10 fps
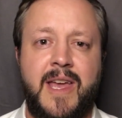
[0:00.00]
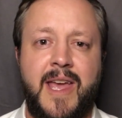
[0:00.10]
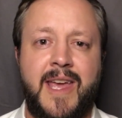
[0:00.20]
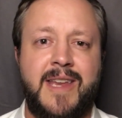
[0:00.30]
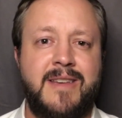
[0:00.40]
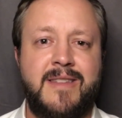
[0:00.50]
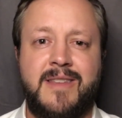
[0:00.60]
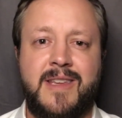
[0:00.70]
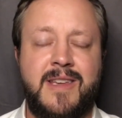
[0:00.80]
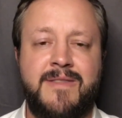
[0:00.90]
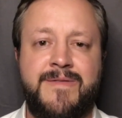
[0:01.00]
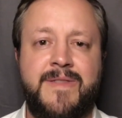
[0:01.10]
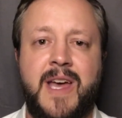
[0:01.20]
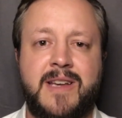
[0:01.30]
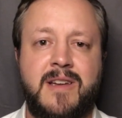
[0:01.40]
and the
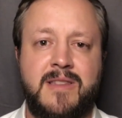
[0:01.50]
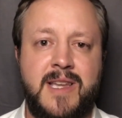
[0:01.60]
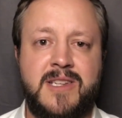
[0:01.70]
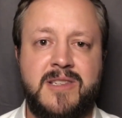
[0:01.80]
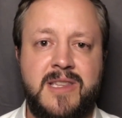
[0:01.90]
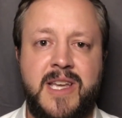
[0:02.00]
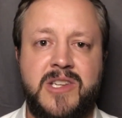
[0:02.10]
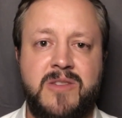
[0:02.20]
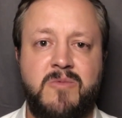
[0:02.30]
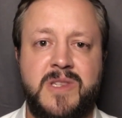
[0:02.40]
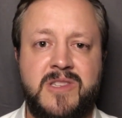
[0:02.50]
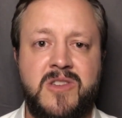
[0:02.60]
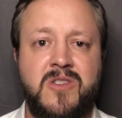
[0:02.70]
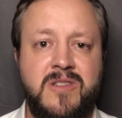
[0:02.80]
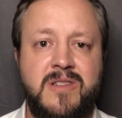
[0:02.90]
effect on legislation when
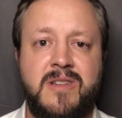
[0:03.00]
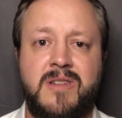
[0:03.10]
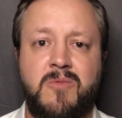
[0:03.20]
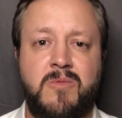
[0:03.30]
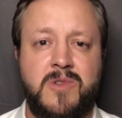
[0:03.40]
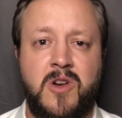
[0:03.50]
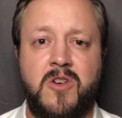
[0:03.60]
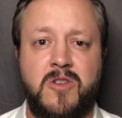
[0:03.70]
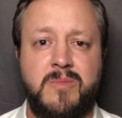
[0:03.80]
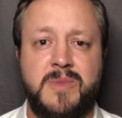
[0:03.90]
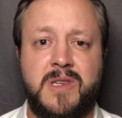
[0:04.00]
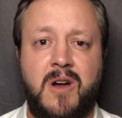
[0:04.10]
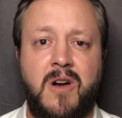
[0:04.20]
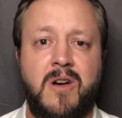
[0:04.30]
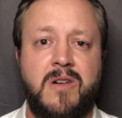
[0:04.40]
certain terms
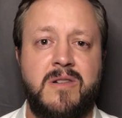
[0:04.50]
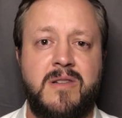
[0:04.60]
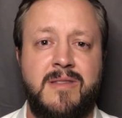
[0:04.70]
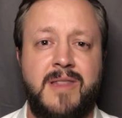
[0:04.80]
are